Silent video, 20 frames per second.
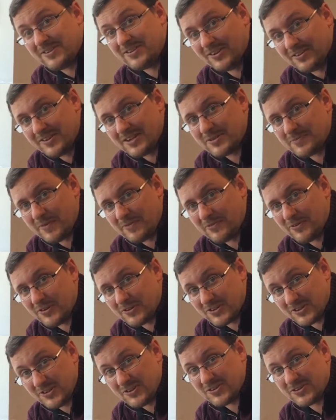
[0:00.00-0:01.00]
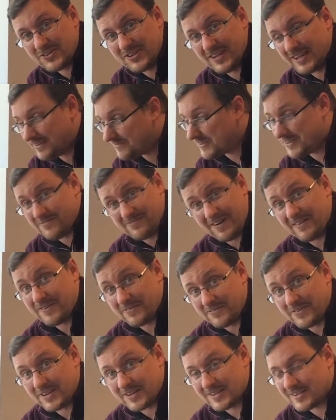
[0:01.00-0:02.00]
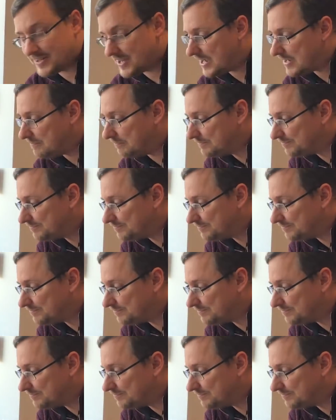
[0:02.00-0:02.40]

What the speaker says: done this before, so you're seeing it for the very first time.